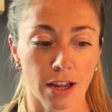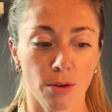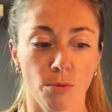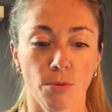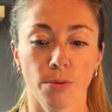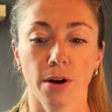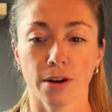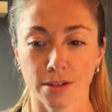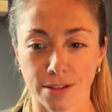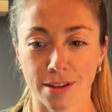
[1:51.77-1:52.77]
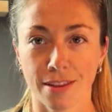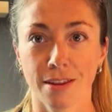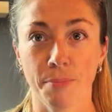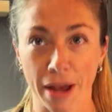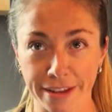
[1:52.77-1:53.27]
it works the
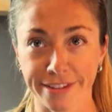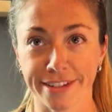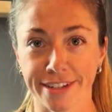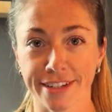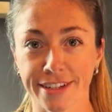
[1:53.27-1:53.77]
best.